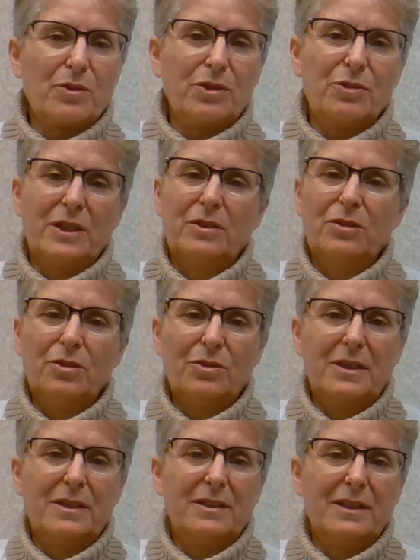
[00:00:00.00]
You can do
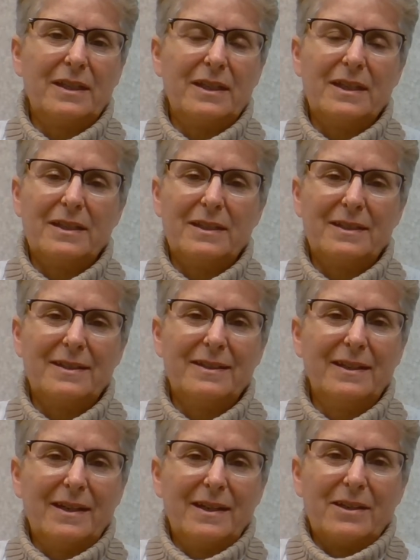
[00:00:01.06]
it in
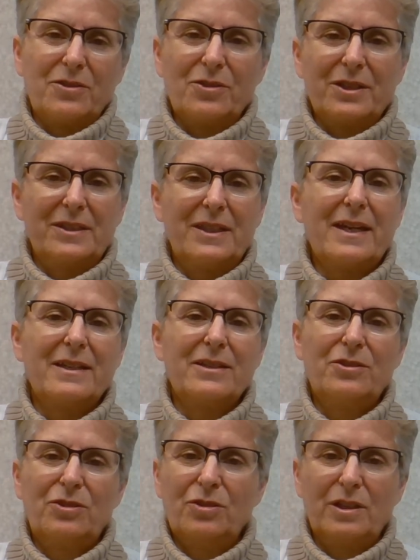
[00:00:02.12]
30
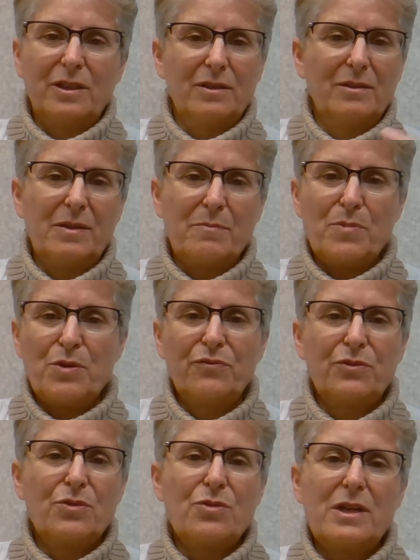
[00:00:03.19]
seconds. You can move
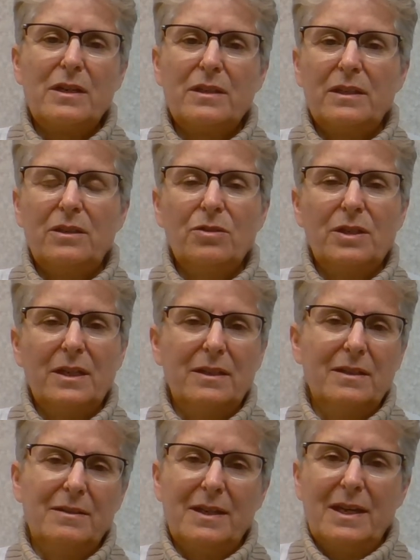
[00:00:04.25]
through it. You
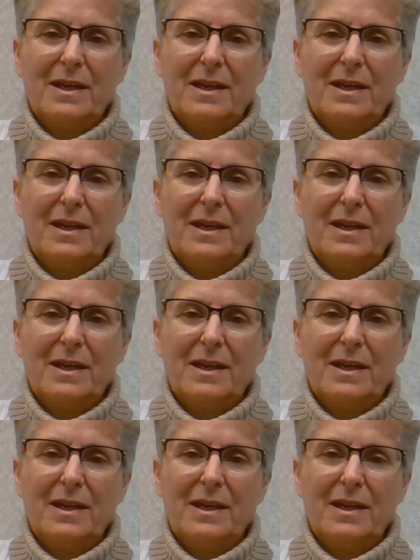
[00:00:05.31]
can